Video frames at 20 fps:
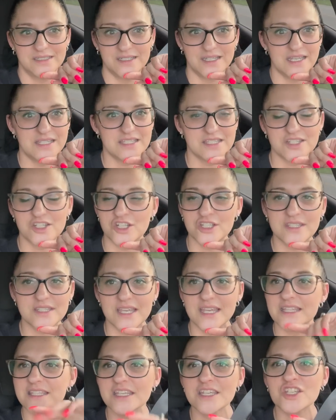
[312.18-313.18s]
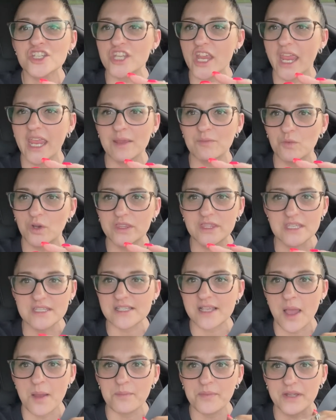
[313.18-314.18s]
It's just, it's a shame what these
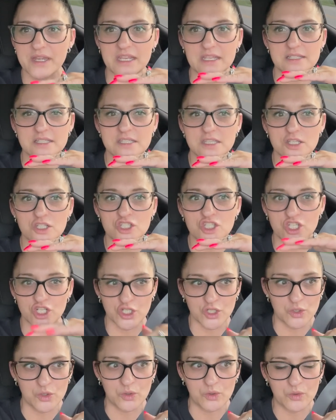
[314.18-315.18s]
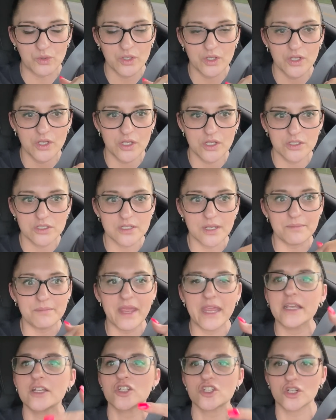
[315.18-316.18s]
companies do to
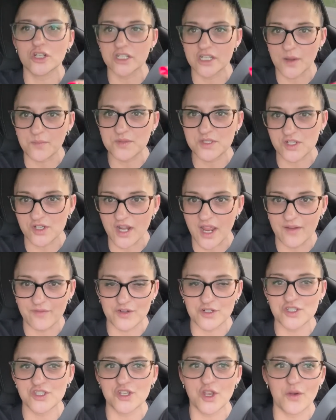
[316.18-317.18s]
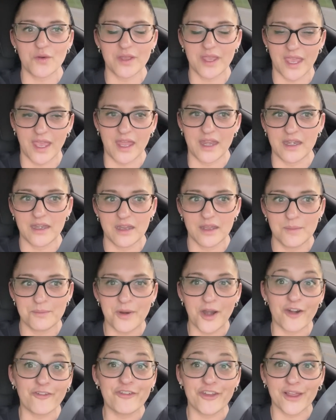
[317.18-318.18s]
make sure dumpster divers don't get
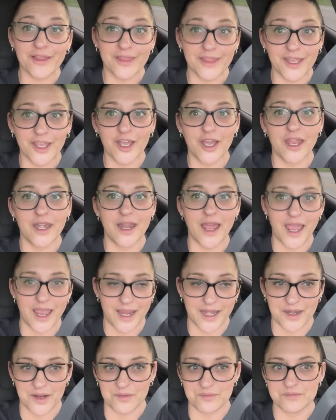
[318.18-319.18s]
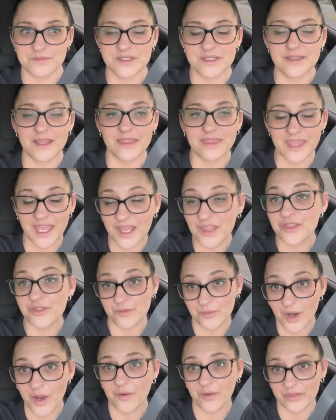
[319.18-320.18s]
perfectly good items that they
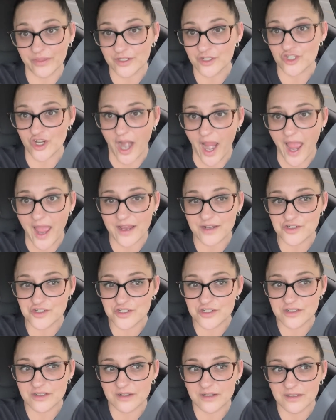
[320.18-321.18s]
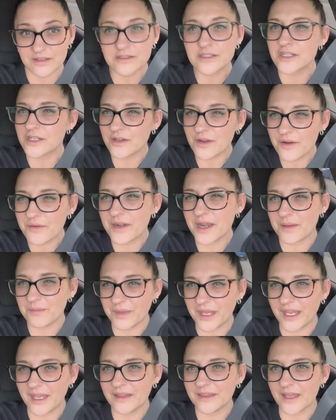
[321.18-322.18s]
throw in the trash. Do you know what I
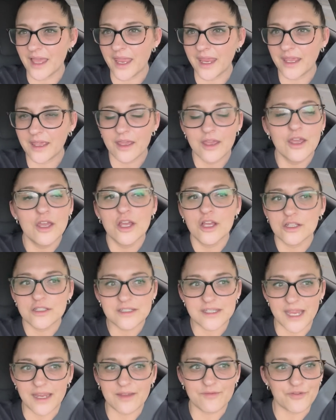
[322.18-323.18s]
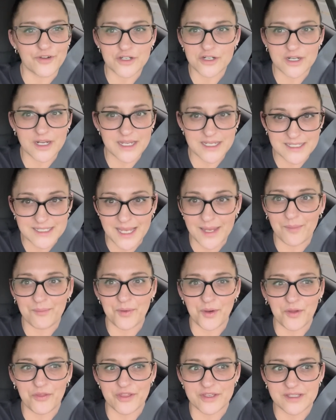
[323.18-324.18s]
mean? Like, take for
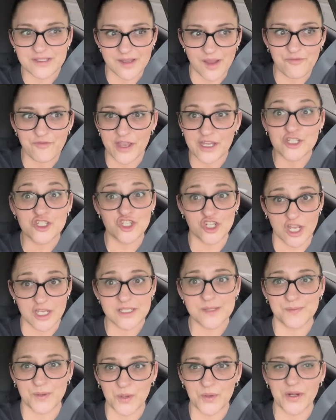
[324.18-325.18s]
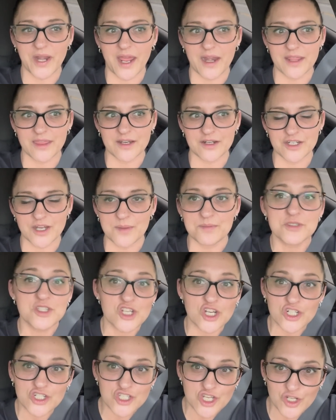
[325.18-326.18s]
example, the stuff I just pulled out of their
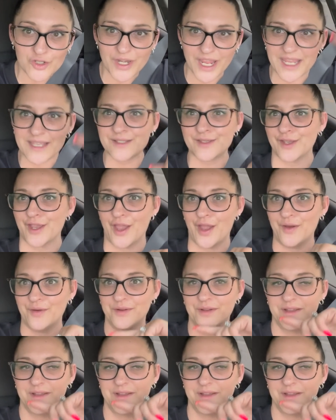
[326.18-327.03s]
dumpster two days ago.